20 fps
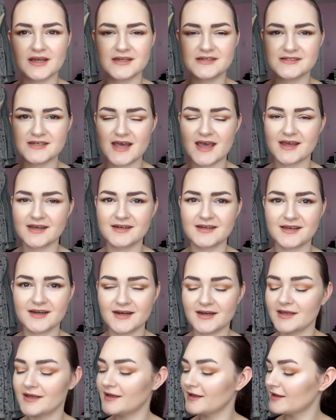
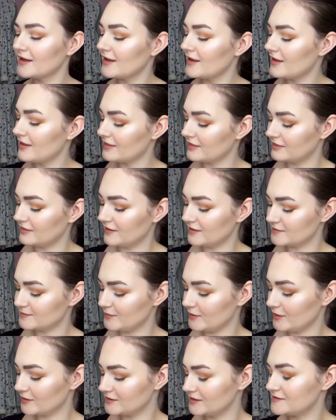Technically, this
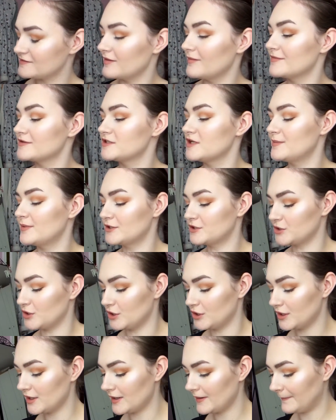box is from
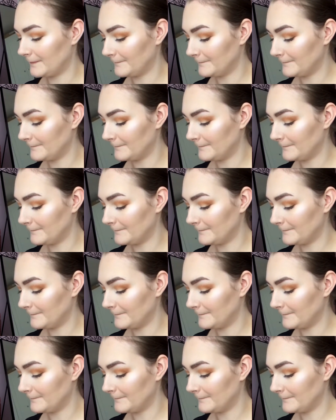Superdrug.